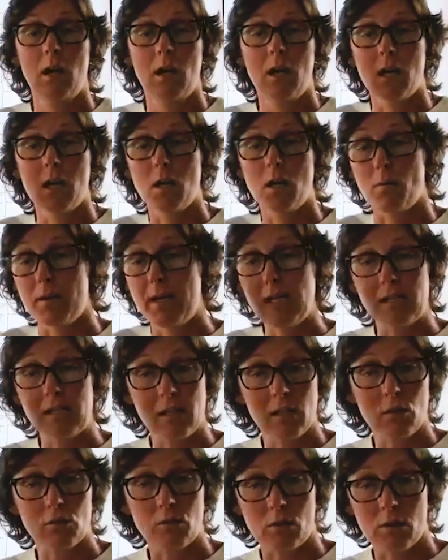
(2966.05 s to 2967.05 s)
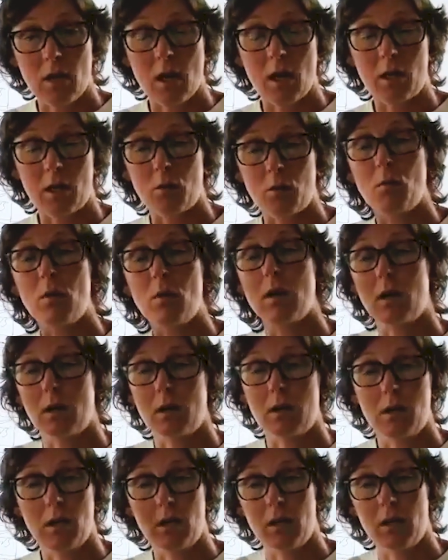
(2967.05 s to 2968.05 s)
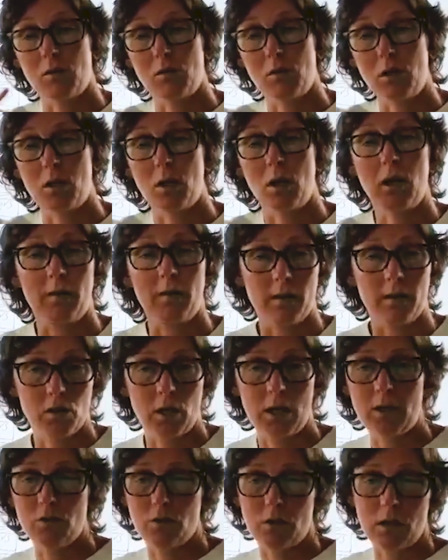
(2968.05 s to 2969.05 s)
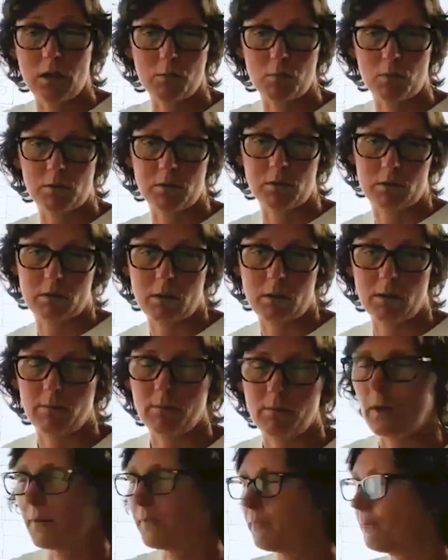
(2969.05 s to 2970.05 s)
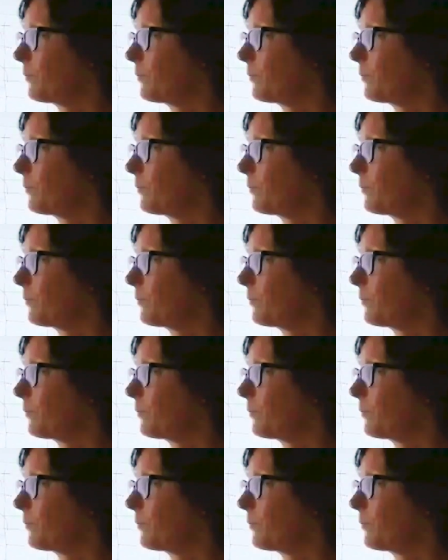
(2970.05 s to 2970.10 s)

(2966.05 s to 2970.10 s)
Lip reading: These deals are not going to work. You have to change the numbers and stuff. Okay.